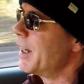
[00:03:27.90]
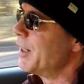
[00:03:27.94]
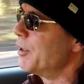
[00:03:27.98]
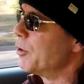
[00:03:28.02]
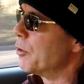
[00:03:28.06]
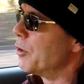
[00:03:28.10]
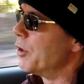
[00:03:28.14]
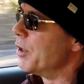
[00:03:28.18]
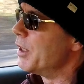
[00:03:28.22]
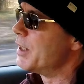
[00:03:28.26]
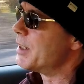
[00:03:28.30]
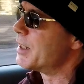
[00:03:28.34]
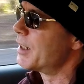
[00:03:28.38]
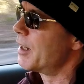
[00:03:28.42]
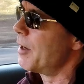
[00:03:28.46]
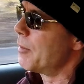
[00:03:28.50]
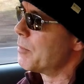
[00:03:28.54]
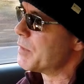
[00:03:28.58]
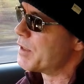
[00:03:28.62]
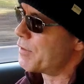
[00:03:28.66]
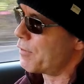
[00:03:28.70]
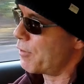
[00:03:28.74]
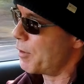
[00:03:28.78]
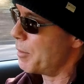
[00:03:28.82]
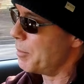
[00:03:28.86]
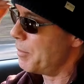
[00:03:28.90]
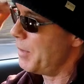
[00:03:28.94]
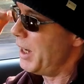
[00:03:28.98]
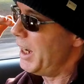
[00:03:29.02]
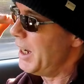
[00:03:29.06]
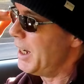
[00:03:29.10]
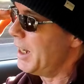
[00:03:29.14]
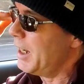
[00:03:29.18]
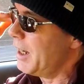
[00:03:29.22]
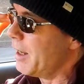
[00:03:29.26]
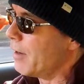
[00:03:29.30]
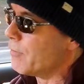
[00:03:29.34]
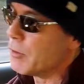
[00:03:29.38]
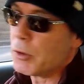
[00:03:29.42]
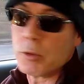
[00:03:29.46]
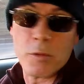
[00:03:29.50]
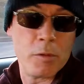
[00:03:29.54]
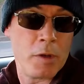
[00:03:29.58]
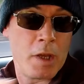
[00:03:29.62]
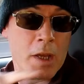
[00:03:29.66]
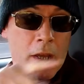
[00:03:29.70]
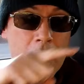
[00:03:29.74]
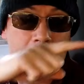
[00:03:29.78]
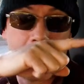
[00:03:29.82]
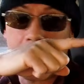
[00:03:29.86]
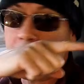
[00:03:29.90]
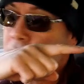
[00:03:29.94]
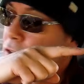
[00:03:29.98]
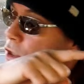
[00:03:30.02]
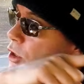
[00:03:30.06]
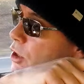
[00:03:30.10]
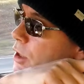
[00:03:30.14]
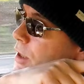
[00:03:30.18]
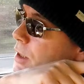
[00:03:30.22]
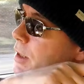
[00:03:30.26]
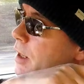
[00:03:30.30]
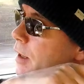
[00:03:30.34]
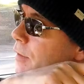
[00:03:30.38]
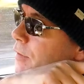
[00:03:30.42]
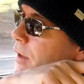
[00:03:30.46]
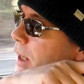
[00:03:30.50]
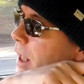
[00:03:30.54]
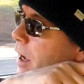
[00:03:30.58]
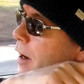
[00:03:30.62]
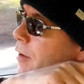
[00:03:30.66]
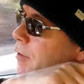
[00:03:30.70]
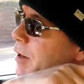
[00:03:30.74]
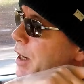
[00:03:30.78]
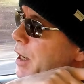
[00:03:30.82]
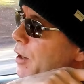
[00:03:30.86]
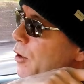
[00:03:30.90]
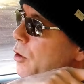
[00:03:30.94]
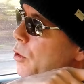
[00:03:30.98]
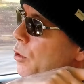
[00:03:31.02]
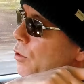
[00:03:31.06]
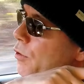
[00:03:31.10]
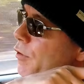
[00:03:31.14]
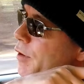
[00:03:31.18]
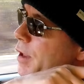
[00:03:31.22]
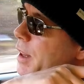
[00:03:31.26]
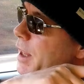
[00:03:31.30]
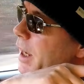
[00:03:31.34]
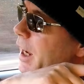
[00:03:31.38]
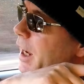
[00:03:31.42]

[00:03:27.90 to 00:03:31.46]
noise comes from ear level and just over there in the corner of the